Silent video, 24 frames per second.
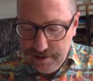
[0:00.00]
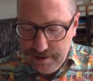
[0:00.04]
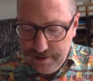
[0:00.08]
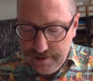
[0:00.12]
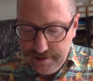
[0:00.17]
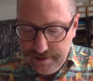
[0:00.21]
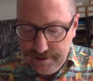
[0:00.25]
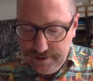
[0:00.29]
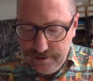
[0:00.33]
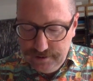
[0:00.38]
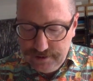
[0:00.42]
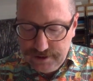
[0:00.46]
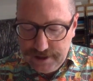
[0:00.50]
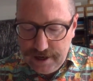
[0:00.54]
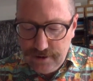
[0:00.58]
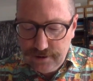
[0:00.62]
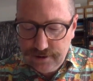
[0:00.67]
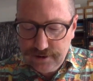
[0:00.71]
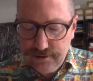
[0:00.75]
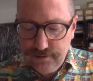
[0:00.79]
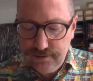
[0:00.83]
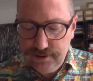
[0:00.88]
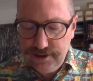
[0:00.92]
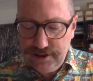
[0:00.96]
Neal's
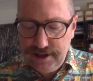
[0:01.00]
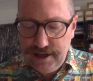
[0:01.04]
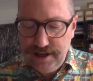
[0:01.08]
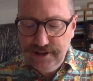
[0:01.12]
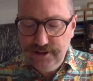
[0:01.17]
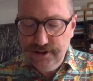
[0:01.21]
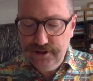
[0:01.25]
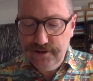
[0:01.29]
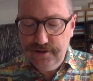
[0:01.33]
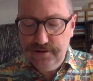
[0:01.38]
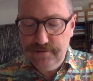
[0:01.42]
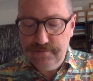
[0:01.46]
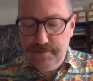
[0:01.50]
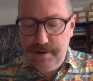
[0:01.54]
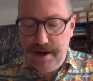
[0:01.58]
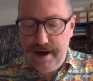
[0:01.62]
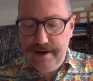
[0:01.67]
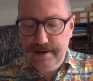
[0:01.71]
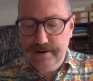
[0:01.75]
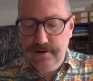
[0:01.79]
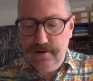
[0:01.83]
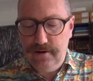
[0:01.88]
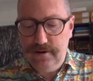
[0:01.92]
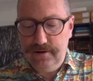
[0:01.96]
characterization of
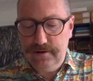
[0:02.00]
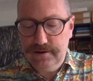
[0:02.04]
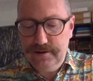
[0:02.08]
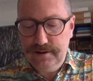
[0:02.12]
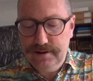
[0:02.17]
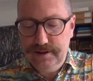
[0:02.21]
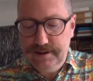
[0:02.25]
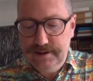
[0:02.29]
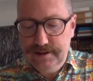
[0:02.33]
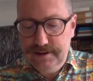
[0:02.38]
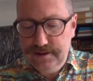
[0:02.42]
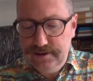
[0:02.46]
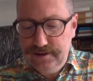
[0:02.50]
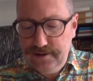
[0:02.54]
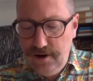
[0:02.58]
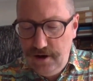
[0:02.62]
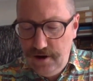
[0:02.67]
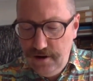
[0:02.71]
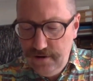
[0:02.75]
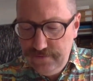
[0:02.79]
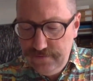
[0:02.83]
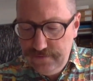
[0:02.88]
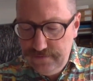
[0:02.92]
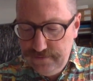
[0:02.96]
Meinong is
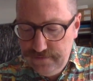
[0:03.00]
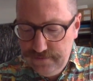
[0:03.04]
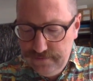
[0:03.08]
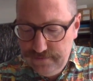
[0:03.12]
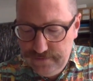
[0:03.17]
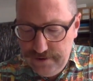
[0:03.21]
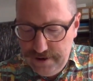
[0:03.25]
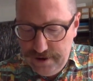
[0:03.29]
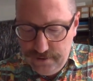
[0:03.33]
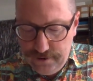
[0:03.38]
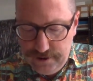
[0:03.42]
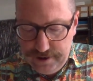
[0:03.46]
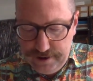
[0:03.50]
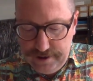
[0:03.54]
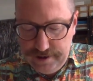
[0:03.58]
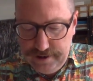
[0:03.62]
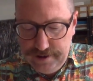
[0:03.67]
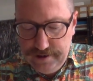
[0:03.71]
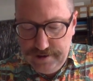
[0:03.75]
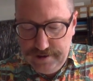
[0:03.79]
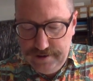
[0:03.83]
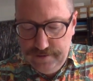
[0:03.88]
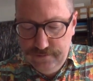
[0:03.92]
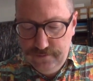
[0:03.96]
not
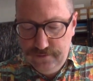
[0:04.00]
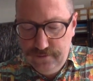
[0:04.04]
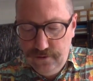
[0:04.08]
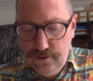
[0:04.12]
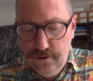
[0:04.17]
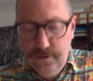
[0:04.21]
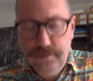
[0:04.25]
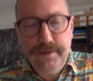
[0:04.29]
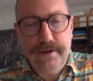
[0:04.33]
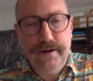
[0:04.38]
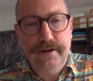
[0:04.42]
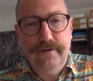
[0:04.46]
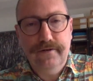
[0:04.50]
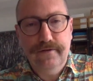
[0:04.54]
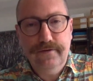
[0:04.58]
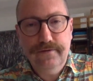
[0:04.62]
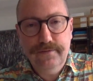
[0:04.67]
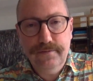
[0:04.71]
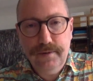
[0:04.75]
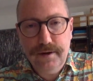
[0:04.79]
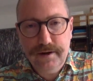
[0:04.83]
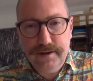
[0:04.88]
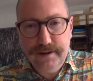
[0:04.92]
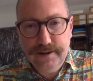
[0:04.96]
very informative,
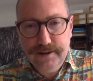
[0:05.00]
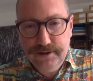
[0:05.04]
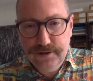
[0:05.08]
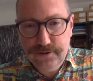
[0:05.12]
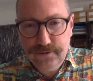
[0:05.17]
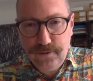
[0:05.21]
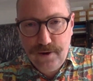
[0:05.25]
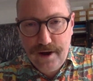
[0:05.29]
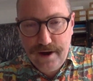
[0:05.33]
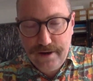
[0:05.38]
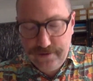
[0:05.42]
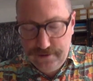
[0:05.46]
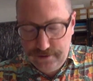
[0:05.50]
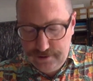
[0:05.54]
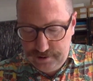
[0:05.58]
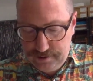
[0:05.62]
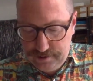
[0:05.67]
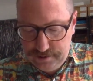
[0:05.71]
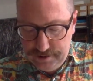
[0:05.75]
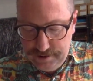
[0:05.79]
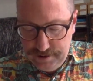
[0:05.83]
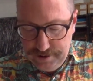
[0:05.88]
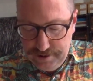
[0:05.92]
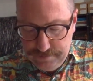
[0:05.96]
but it is rather
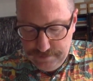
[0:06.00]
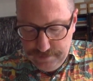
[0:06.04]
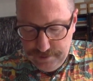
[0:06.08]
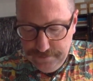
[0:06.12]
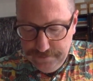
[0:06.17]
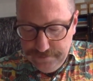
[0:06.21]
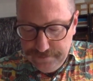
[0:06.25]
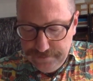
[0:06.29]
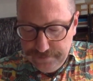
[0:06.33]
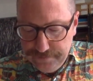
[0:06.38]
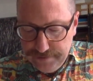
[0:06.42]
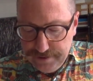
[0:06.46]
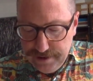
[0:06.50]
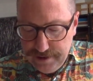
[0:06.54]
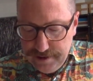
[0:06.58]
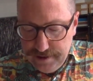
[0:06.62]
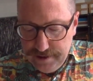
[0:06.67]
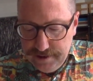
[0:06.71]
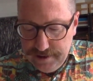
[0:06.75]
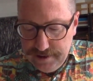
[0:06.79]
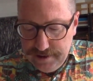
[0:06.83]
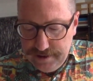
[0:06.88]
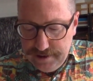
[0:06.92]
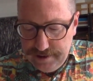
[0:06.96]
glib.
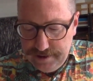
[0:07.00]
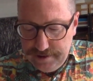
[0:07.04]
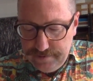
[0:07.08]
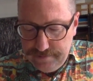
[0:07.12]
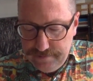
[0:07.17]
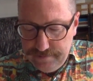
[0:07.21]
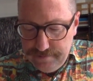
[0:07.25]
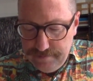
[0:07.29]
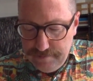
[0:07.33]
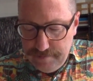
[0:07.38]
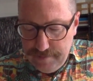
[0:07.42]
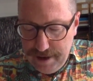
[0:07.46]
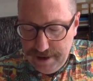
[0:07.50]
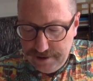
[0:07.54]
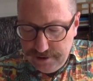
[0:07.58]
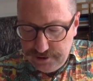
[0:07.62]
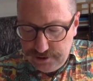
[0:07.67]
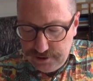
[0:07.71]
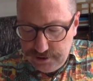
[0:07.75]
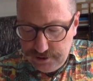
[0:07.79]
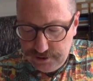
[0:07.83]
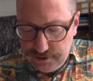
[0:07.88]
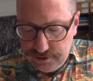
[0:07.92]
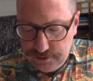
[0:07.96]
It
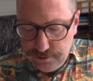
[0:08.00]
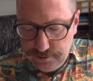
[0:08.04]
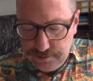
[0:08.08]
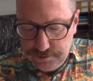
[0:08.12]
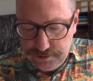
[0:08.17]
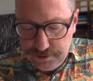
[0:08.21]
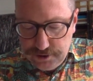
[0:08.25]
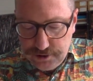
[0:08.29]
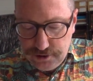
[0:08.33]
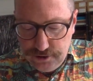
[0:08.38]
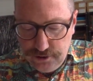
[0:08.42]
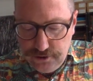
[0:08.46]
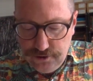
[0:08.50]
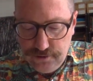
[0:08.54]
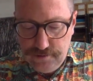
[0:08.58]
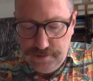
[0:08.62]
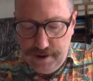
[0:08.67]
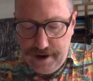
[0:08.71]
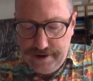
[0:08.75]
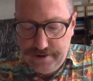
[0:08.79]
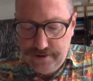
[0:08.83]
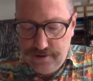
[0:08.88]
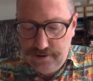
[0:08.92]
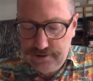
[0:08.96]
manages to obscure
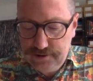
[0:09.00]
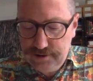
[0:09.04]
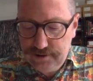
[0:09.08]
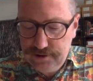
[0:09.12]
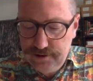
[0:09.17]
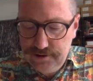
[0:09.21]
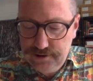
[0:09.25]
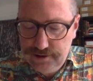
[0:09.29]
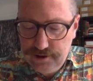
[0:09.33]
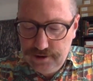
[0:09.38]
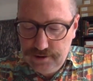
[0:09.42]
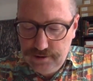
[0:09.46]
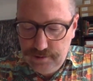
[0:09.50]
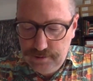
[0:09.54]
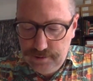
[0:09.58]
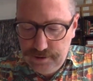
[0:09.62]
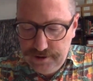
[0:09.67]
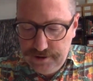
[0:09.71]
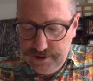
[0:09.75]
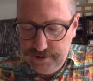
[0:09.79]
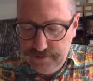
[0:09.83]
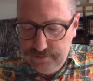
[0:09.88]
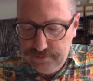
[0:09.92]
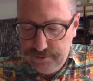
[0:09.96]
Meinong's
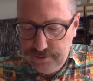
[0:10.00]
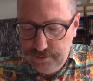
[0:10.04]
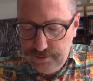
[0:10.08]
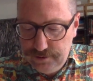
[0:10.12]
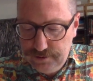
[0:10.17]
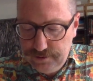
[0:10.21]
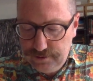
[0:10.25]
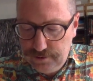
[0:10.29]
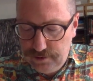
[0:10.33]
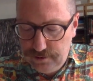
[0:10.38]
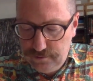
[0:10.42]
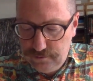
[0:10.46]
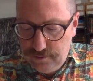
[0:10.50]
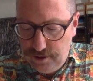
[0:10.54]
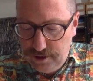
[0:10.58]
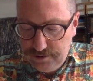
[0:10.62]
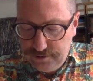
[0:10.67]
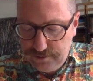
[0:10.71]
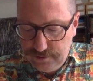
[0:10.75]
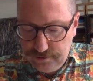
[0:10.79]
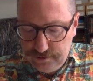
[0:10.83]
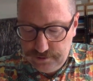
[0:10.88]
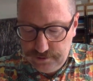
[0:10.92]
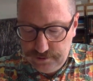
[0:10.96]
considerable influence on
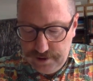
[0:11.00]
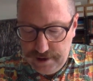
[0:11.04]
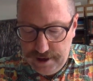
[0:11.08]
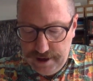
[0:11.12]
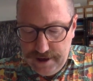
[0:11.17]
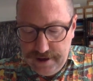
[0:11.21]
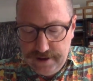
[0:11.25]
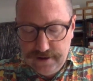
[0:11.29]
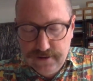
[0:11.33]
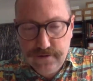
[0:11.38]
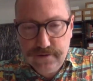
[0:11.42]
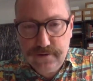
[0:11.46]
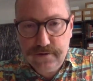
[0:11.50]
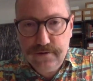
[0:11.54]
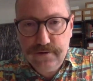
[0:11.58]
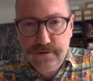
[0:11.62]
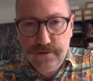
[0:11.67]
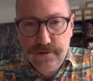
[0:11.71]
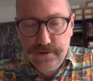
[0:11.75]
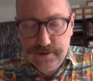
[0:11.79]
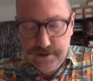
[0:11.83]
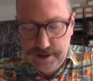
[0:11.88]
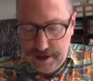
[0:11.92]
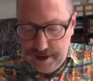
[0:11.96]
Russell and
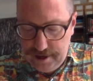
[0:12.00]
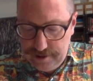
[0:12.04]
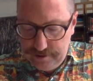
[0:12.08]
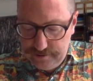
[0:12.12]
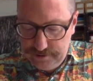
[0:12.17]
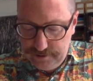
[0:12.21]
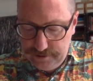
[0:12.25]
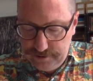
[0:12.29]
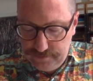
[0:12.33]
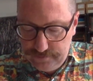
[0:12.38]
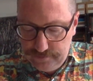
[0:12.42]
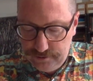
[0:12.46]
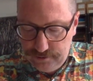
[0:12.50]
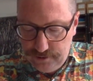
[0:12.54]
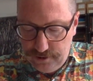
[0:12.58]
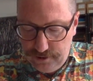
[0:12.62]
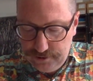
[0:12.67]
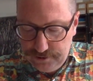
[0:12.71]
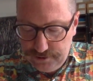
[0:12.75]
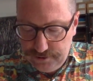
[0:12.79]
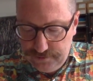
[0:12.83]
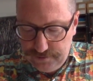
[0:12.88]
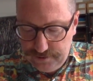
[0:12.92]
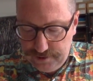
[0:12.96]
early analytic
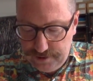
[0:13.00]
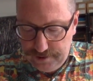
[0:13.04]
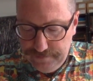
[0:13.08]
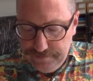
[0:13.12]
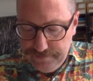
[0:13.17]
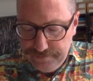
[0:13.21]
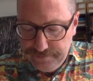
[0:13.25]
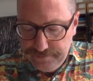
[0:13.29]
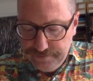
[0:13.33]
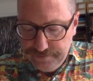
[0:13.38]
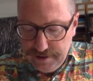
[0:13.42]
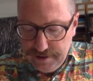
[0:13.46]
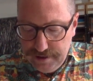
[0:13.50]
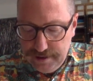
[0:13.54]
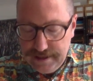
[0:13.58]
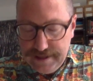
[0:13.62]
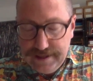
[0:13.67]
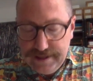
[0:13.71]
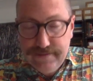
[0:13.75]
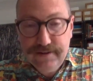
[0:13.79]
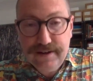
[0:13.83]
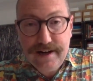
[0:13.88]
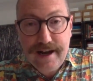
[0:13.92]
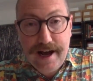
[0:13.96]
philosophy,
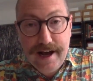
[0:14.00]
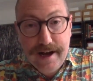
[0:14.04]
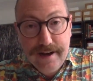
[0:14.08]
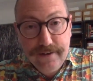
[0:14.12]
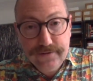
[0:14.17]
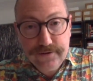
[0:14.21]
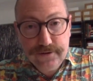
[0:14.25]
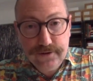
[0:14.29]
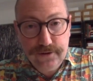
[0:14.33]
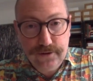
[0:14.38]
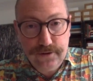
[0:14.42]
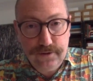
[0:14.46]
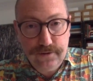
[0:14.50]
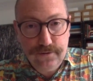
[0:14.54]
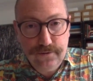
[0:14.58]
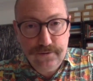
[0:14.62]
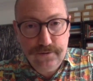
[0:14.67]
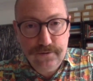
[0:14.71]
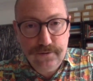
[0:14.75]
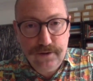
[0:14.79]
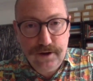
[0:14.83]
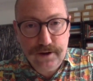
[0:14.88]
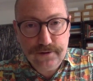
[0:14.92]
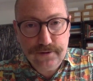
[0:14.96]
even after
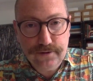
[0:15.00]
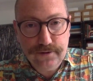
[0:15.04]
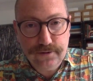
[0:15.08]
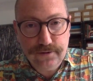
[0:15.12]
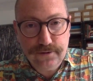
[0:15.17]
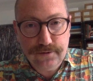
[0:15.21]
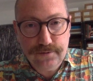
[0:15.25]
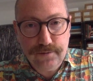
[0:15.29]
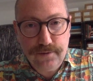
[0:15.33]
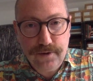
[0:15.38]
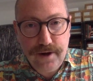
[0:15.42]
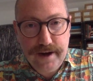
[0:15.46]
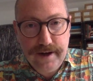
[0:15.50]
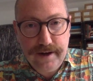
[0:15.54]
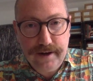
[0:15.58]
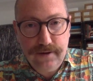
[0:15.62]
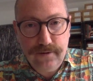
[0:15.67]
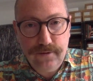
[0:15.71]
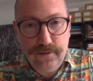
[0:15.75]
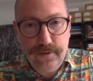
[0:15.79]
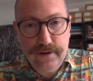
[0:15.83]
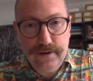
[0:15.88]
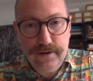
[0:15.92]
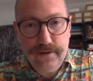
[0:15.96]
Russell's break
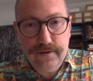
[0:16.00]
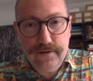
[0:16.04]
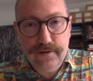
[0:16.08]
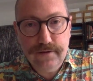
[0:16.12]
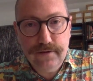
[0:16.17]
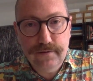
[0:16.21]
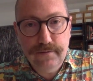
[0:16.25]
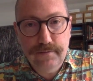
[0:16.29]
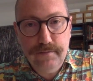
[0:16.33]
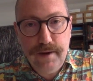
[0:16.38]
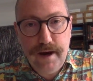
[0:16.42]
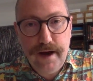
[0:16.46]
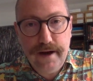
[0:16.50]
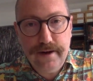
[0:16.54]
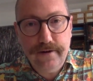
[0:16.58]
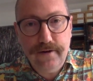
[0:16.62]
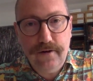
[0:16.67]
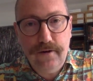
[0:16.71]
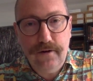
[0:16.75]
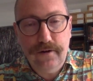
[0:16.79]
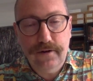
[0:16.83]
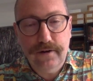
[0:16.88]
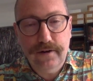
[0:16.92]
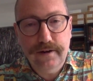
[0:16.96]
with
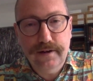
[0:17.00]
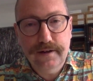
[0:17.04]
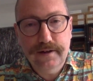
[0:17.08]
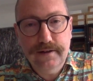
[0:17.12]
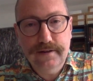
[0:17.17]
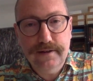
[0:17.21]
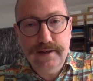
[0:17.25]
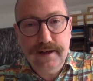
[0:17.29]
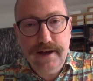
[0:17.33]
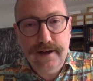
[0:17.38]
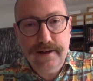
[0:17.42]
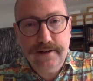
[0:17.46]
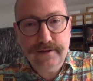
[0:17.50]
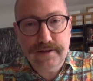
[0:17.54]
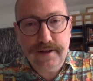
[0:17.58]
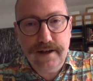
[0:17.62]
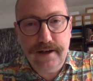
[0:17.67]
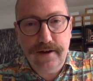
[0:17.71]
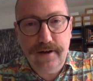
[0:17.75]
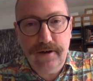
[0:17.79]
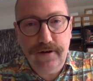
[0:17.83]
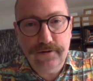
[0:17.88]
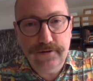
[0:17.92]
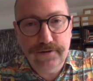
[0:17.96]
Meinong in the
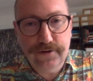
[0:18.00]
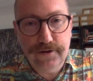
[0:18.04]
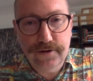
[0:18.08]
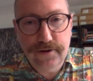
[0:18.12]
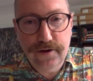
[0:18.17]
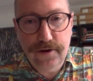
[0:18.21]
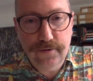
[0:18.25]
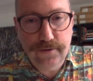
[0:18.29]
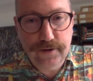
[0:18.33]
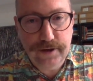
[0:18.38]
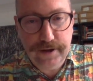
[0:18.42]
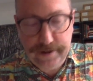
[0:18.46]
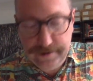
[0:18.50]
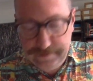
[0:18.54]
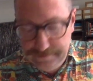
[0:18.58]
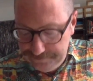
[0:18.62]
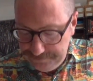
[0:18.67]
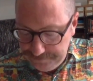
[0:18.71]
essay on denoting.